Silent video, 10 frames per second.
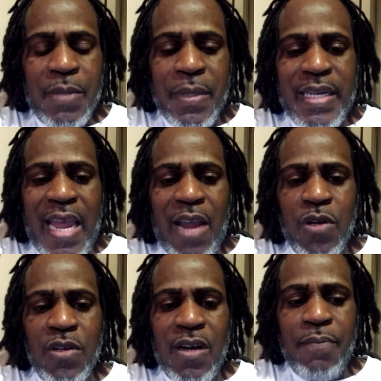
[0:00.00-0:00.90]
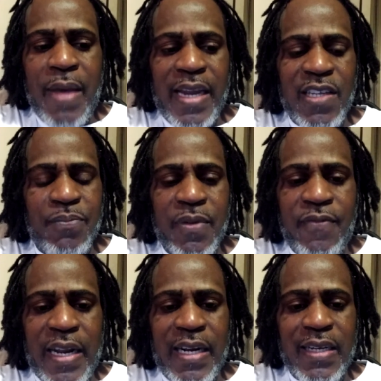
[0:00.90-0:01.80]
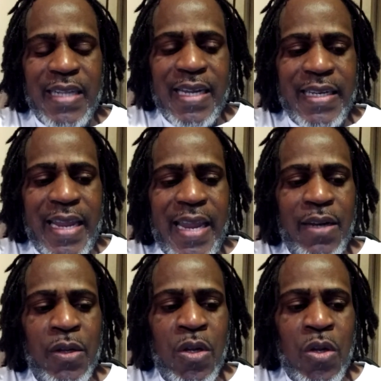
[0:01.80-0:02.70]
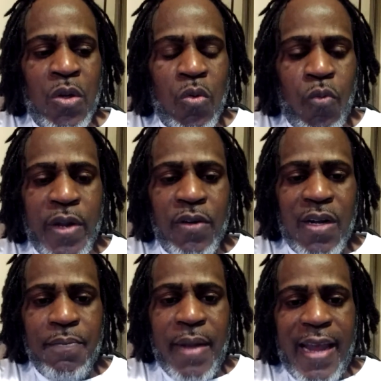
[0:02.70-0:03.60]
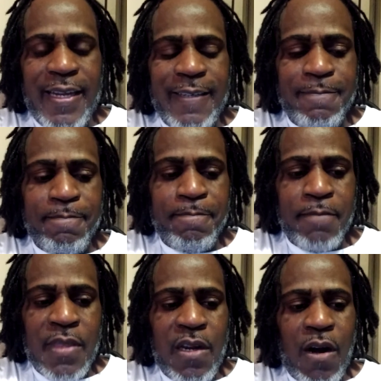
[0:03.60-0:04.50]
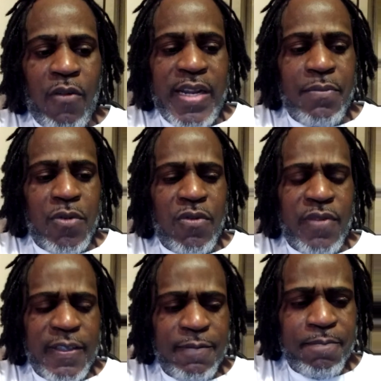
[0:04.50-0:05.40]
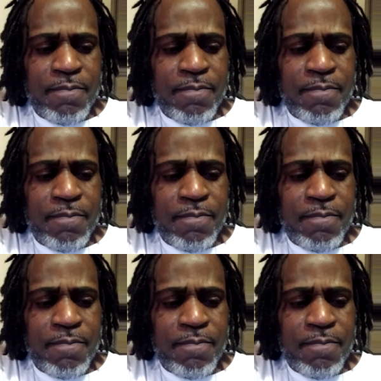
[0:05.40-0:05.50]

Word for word: But Dan will come back. It's prophetically that Dan will come back. They're already moving.